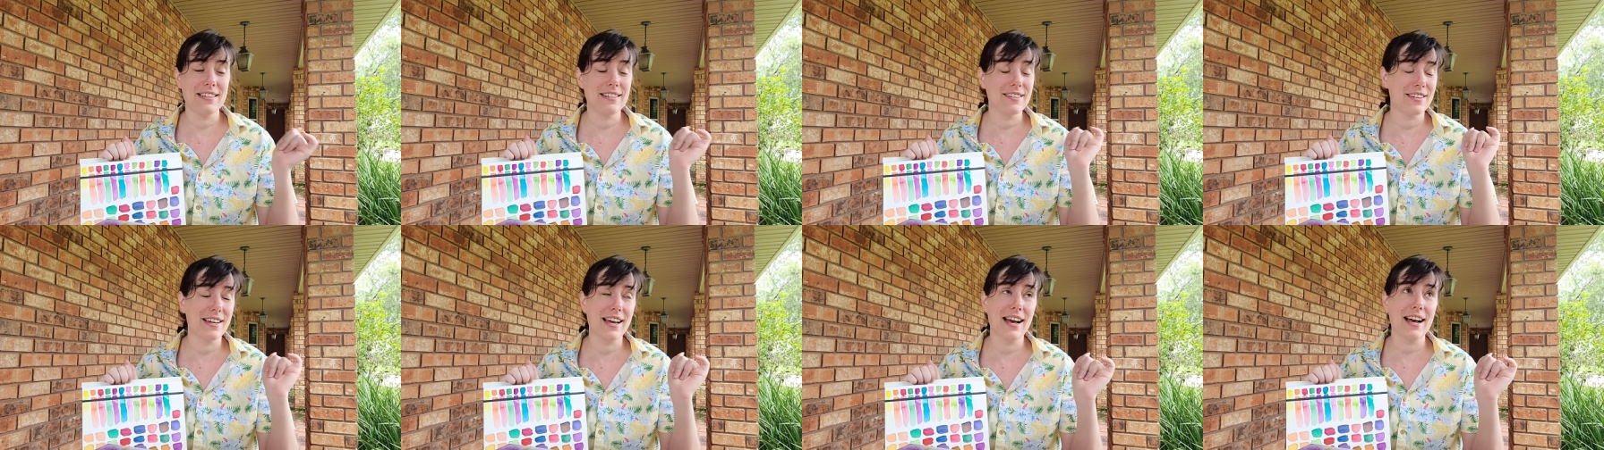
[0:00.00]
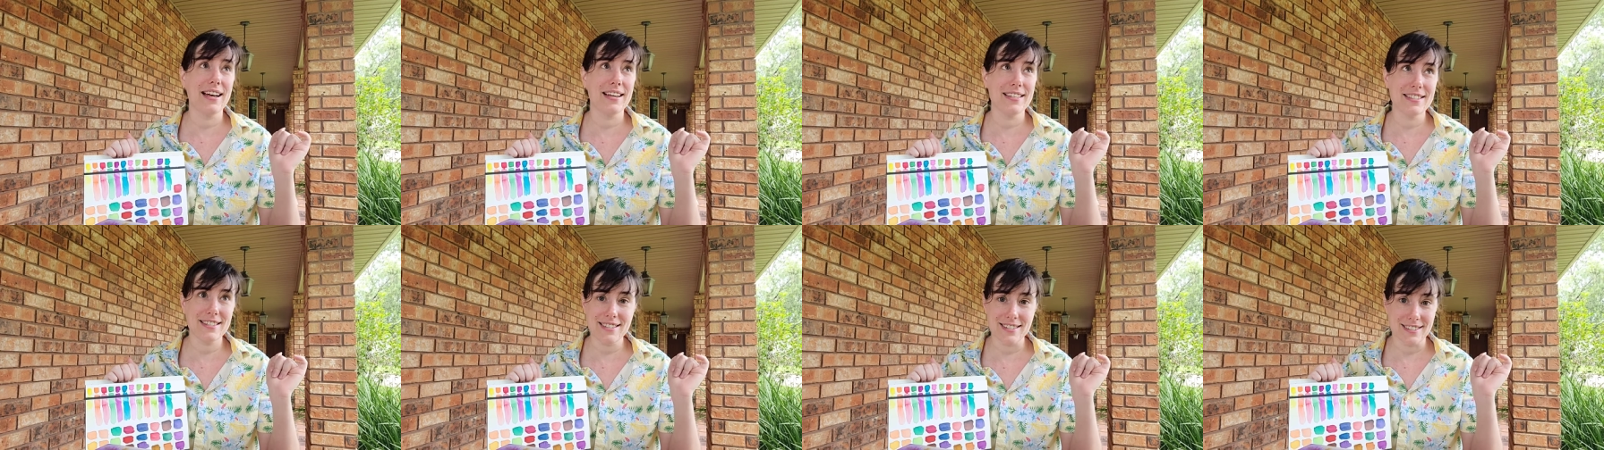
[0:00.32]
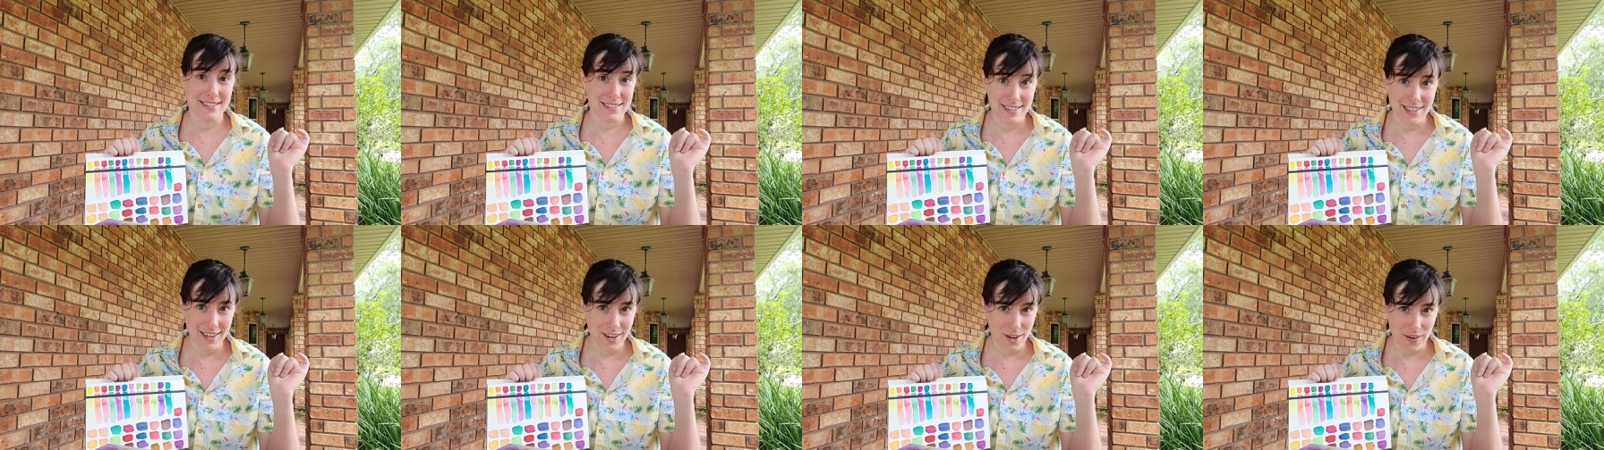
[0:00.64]
and you guys
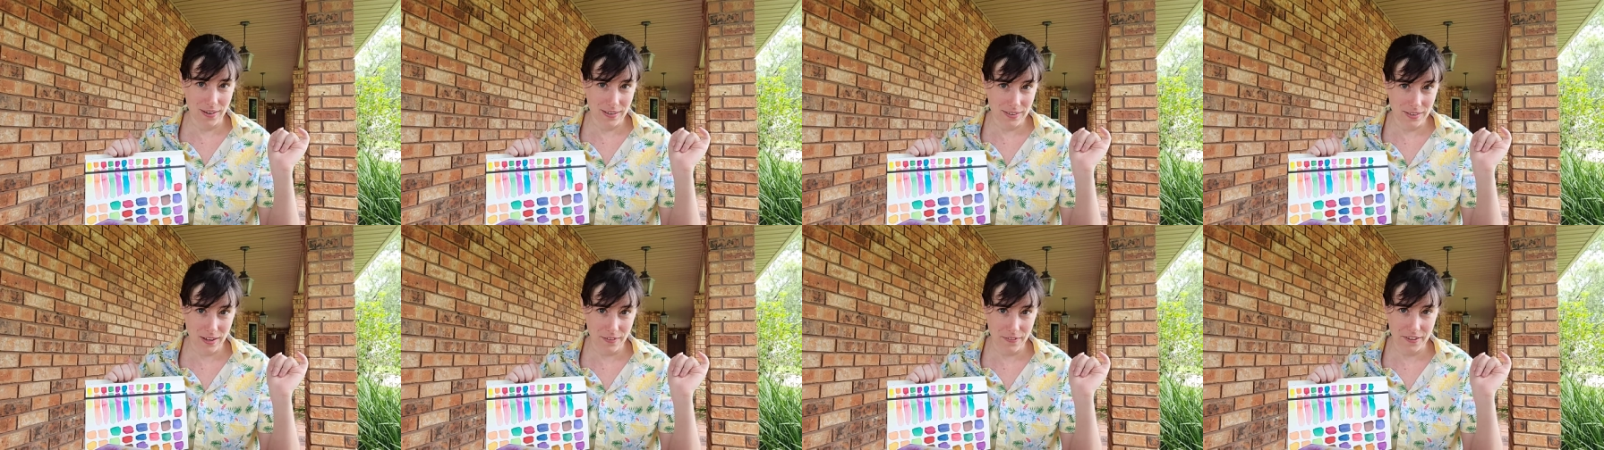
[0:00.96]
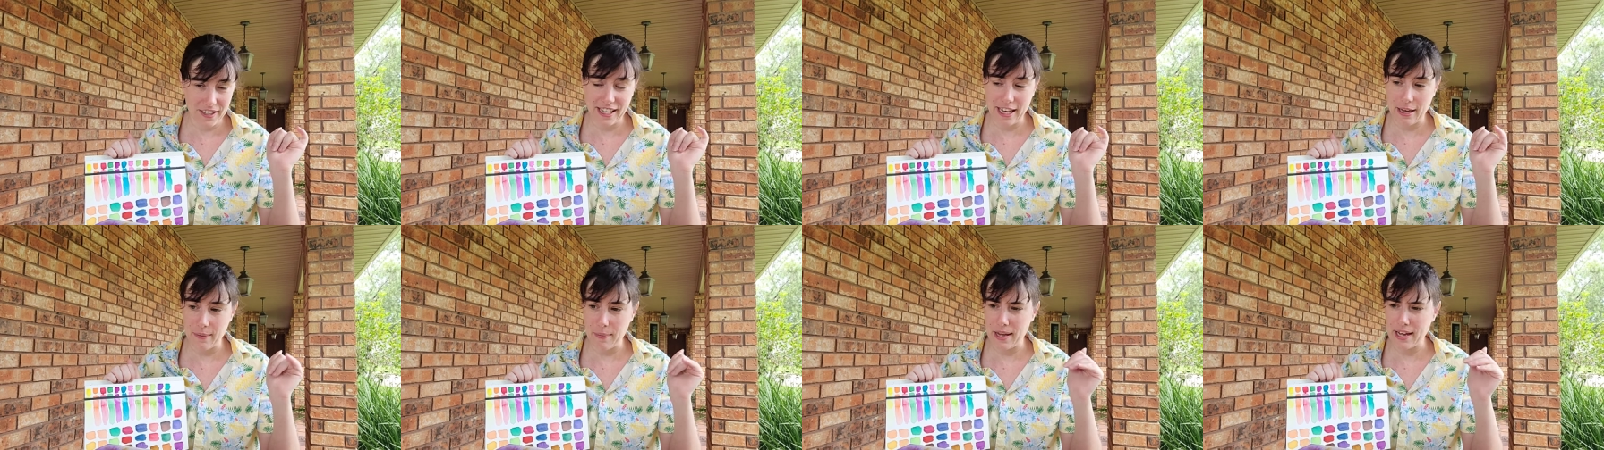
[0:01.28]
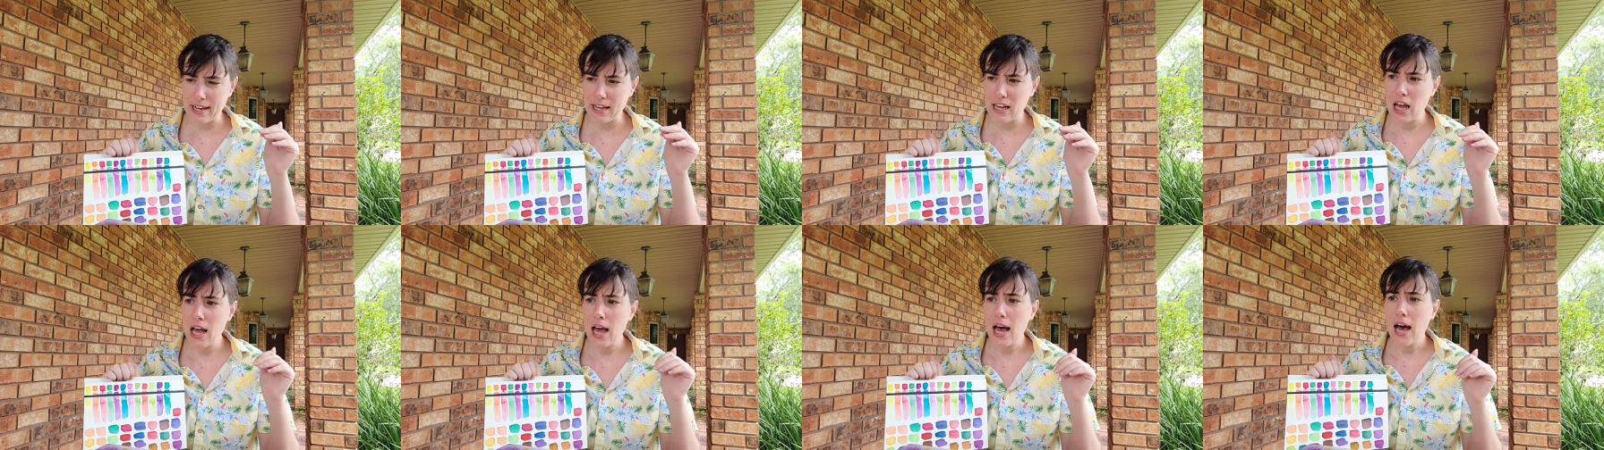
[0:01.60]
know I love a gimmick,